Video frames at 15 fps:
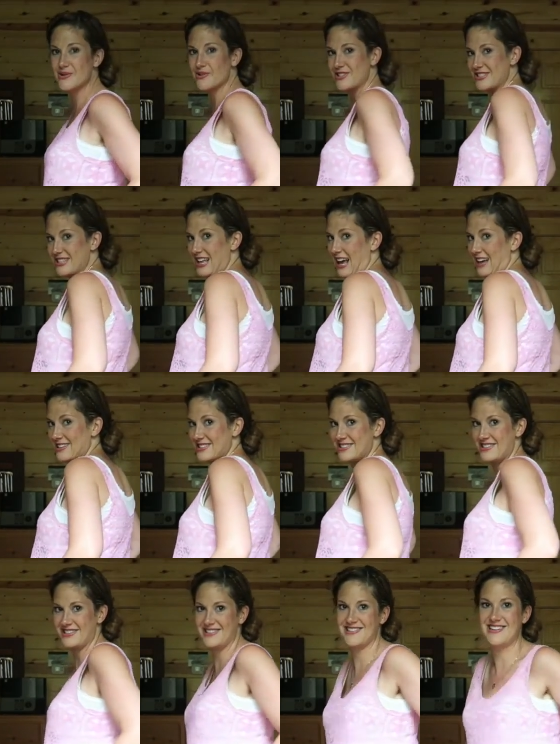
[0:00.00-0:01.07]
shorts
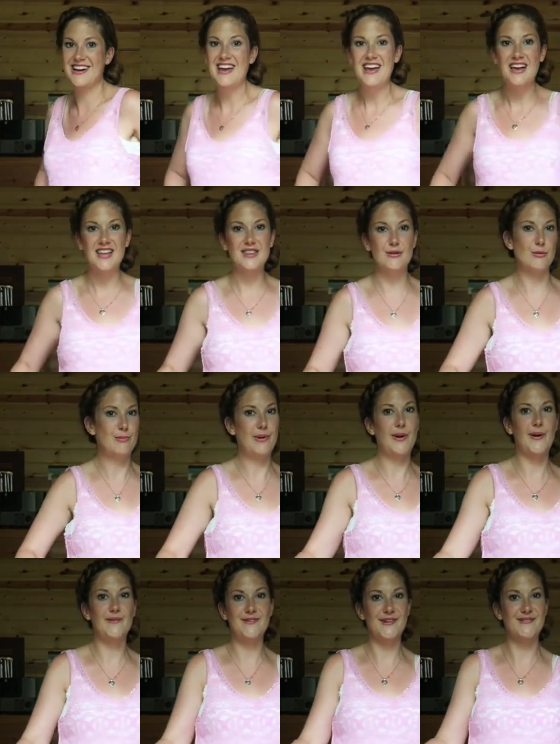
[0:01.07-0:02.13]
last year and they were
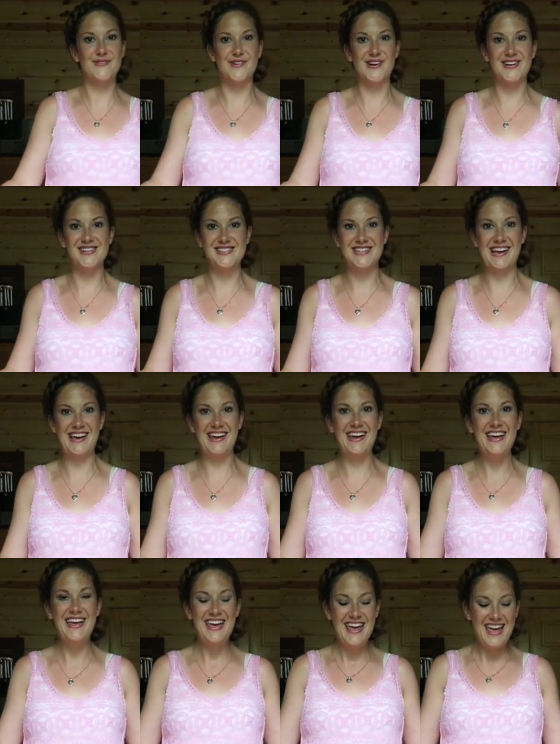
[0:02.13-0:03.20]
perfect for her day.